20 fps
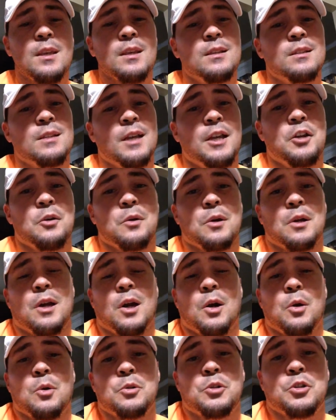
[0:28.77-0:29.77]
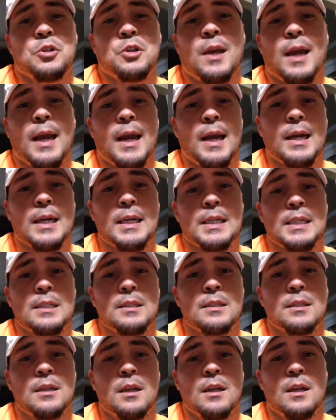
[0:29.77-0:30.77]
Say you're a coach
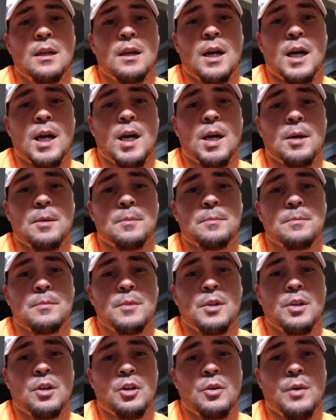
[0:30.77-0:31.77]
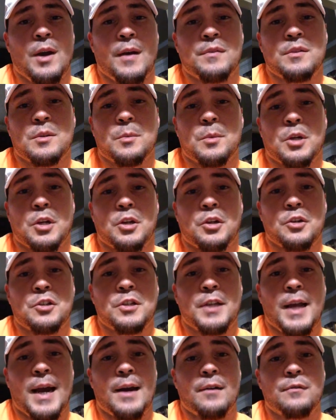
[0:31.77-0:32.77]
and you have someone on your
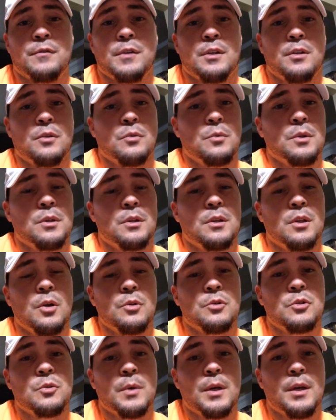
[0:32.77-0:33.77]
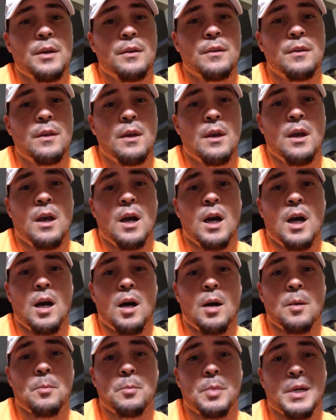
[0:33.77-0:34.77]
staff that you're really close with,
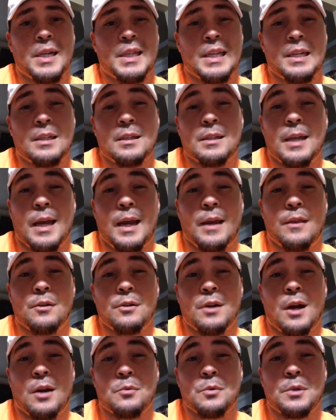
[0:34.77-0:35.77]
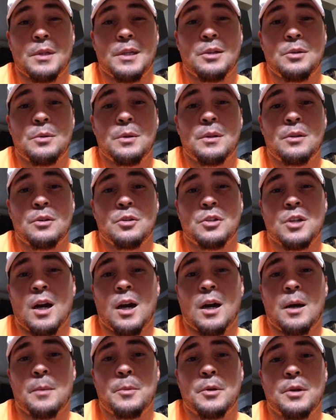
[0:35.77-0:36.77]
but at the end of the day, they're not really doing their
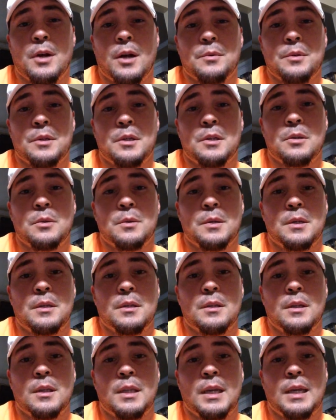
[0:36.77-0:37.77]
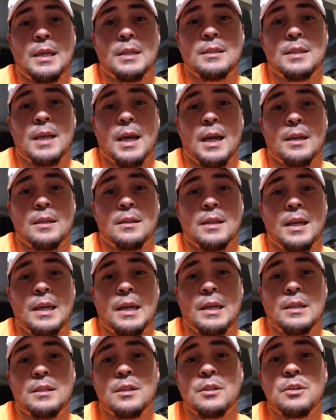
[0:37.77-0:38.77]
job. They're not really doing the things that they
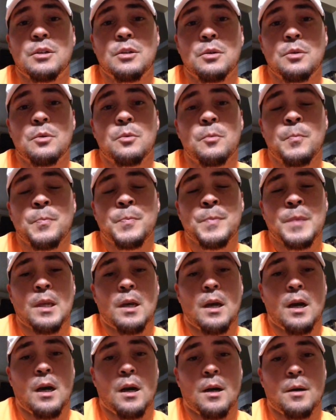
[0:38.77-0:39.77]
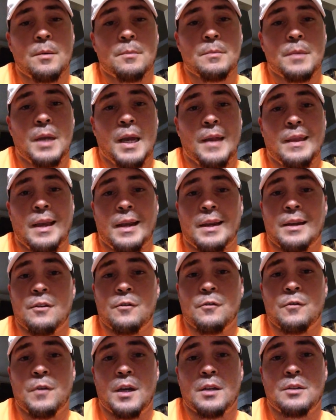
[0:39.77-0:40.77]
need to do, and that can
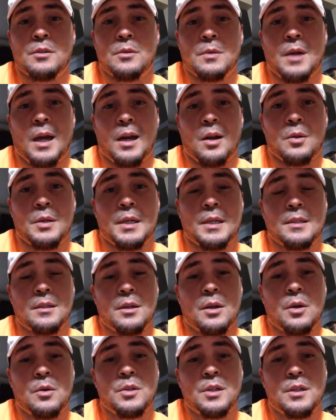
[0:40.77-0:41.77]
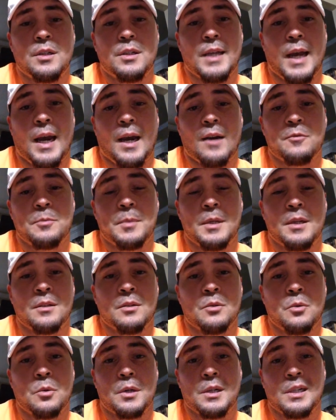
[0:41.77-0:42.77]
affect you not only as a coaching staff, but as
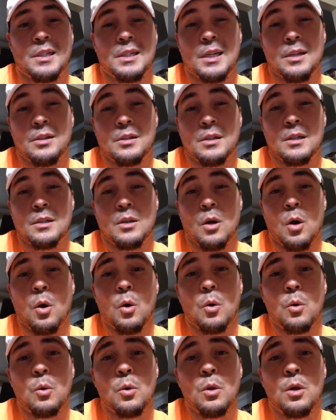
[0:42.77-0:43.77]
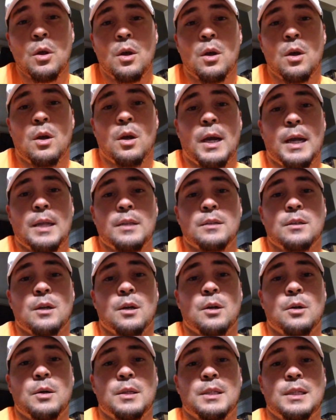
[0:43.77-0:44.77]
an organization as a whole. And
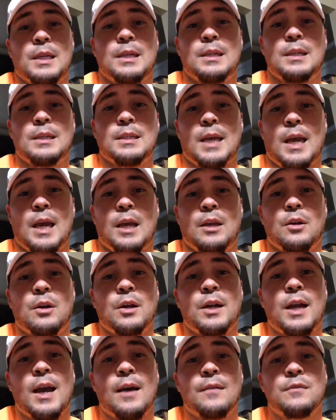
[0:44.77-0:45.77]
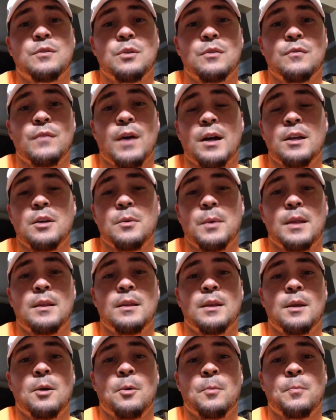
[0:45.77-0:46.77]
so at the end of the day, you're going to have to evaluate
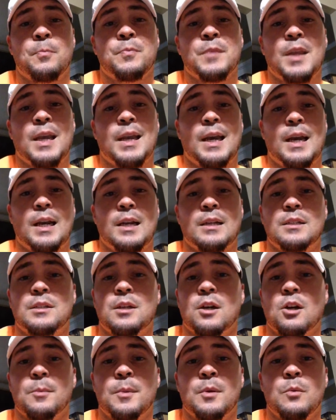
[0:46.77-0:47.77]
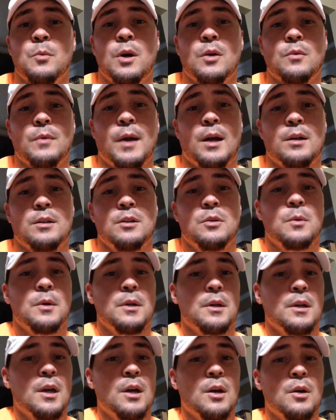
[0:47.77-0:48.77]
them and kind of determine what route you
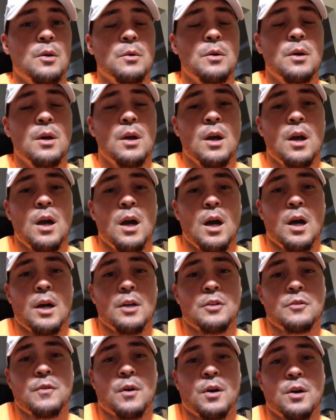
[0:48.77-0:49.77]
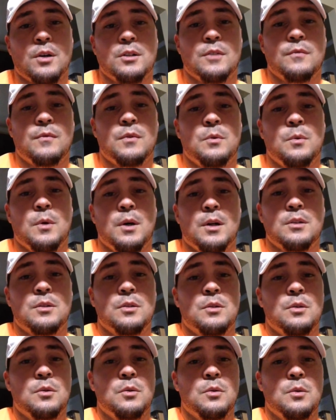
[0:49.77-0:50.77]
want to go as far as if you want
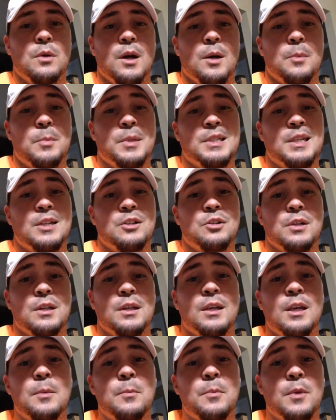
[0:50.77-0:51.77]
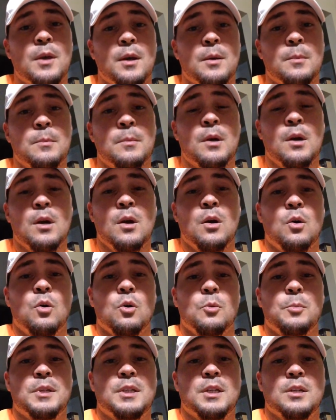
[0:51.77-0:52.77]
to potentially keep them
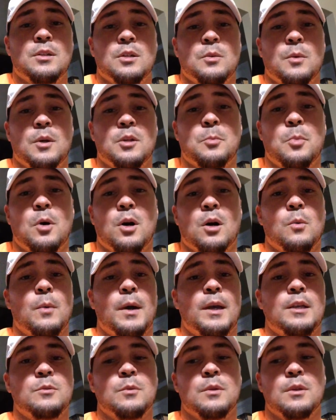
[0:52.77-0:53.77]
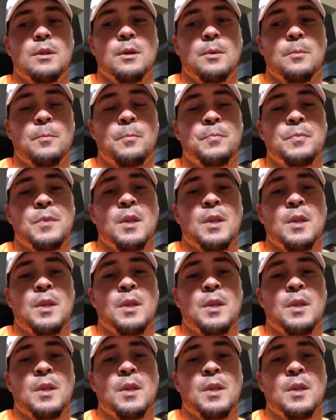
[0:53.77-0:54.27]
or potentially want to part ways with them.